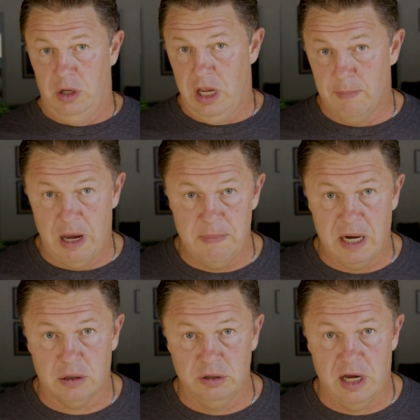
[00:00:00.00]
Am I a
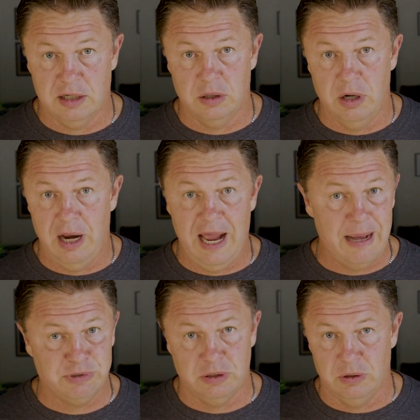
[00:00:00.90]
medical doctor?
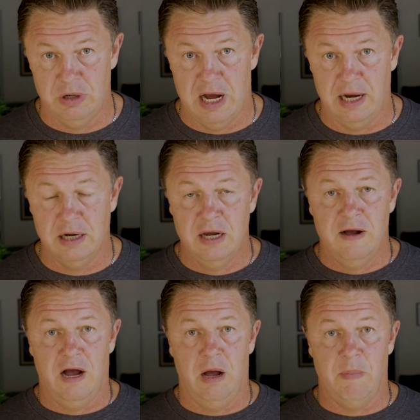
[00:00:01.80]
Absolutely not.
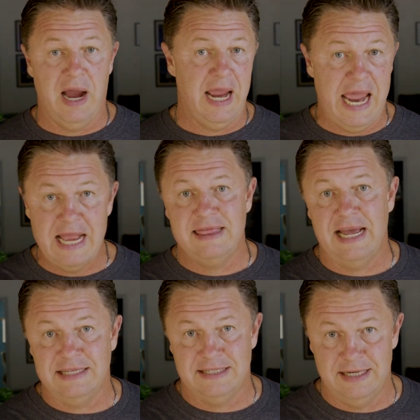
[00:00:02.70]
I hate
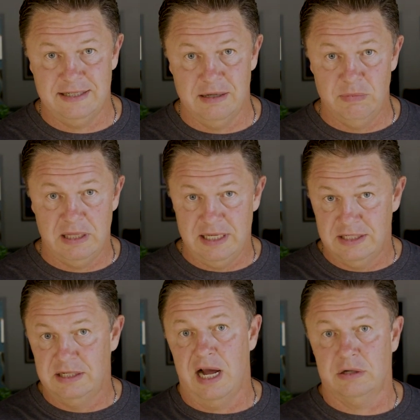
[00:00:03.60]
that system that
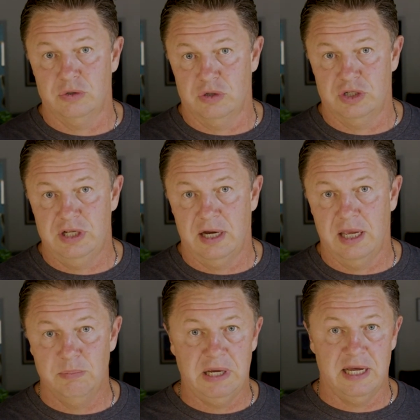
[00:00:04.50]
these doctors are stuck
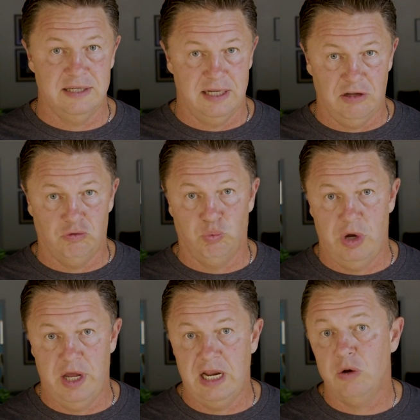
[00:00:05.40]
in because it is
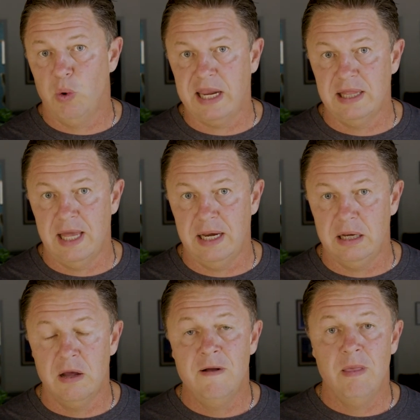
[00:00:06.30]
run and
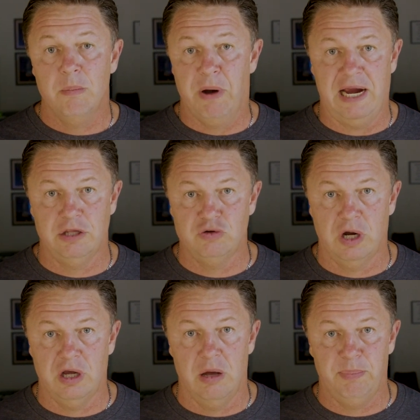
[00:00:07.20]
regulated by the
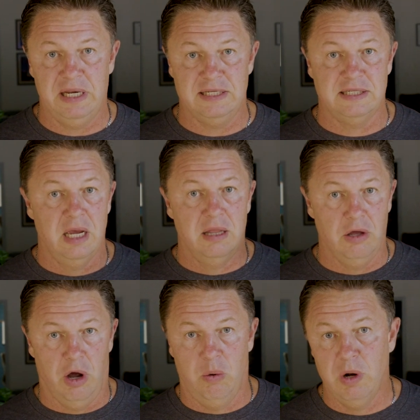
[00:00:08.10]
drug companies. They
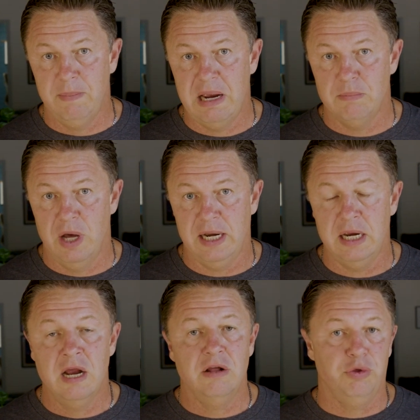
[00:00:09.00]
all want to make money.
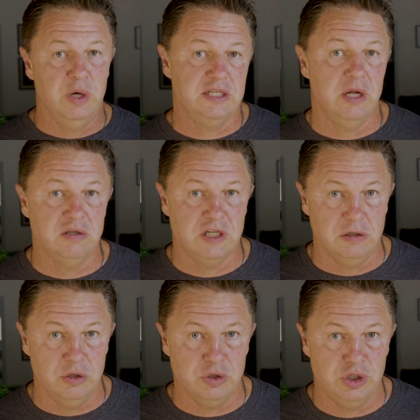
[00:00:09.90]
There is no
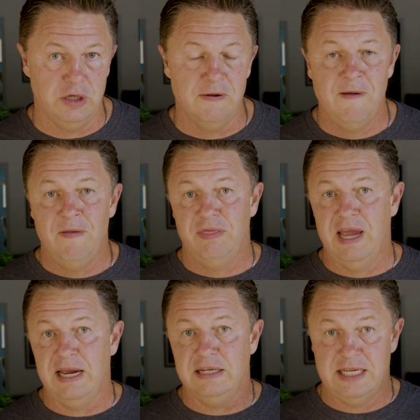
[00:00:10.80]
solution.
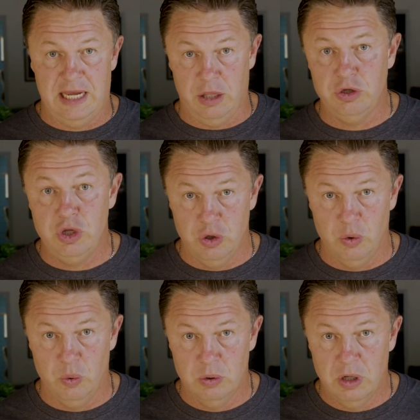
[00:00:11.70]
They tell
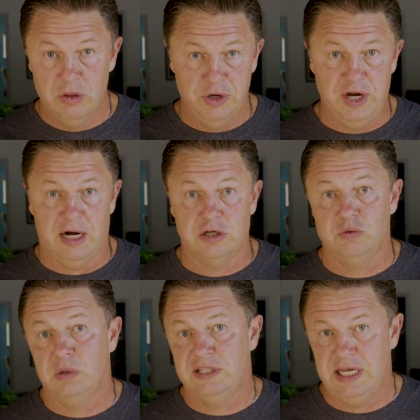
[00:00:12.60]
you, the doctors
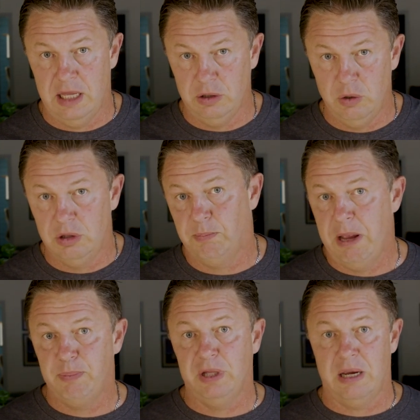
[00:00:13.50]
will tell you that
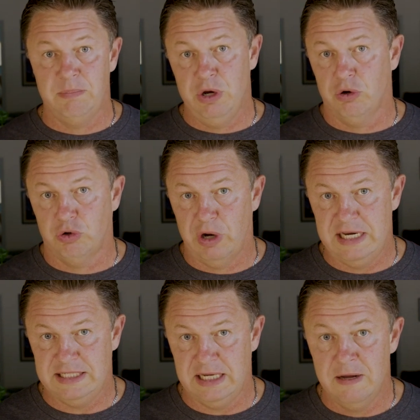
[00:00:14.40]
people like me are
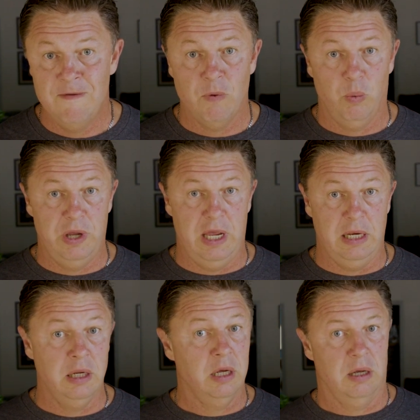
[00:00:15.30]
crazy
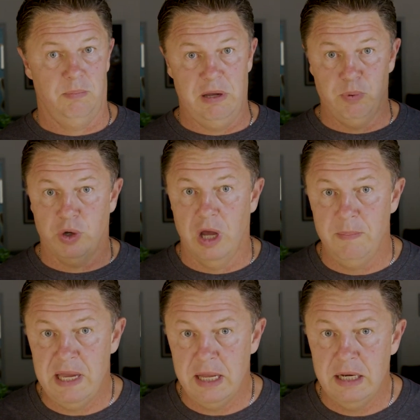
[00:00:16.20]
when people
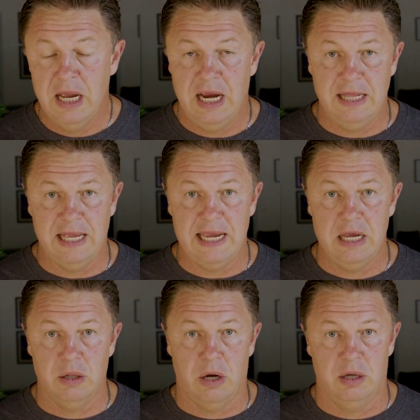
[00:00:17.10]
come in and they
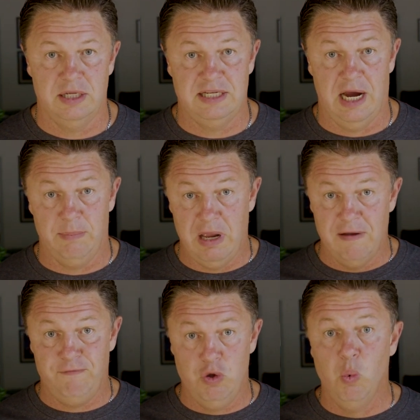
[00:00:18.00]
heal all the time.
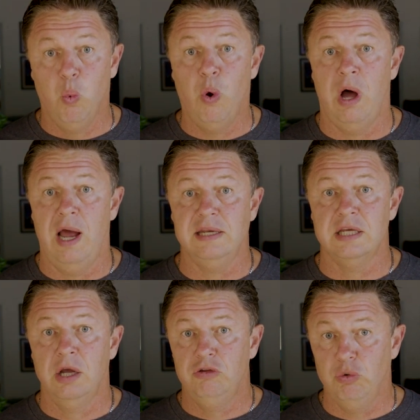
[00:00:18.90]
If you want
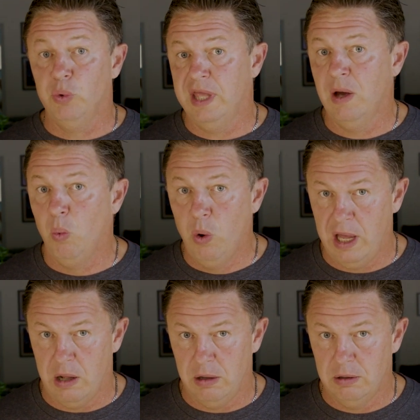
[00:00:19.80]
to get
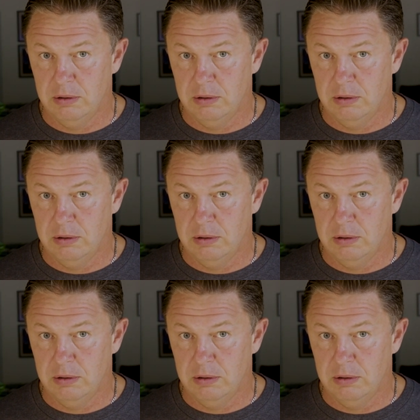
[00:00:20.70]
well